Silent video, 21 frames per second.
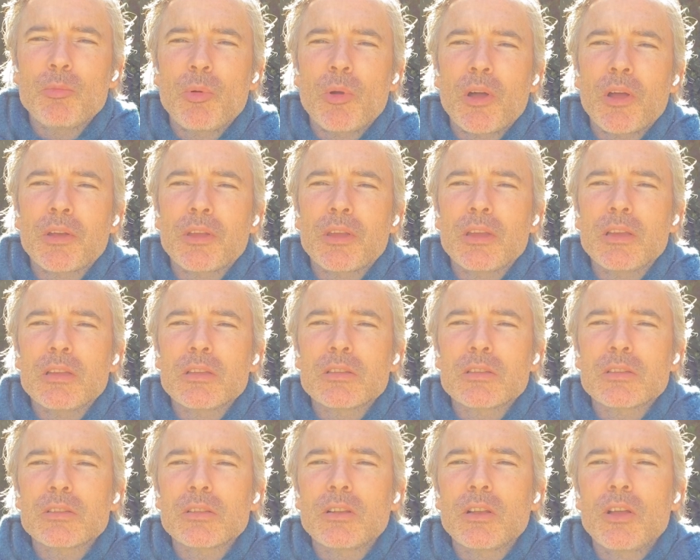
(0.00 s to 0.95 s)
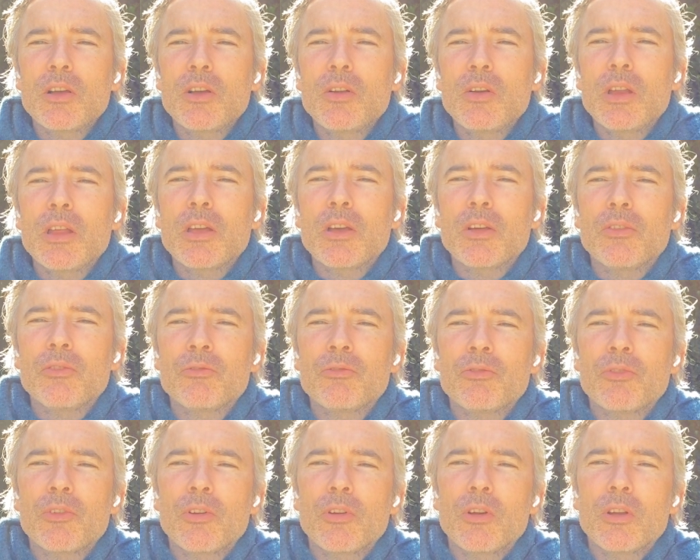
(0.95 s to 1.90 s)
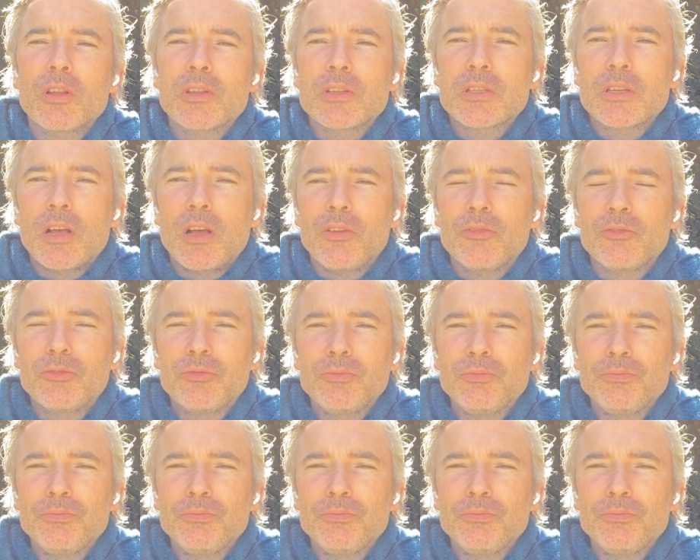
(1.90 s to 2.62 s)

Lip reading: body slowly unfurl itself.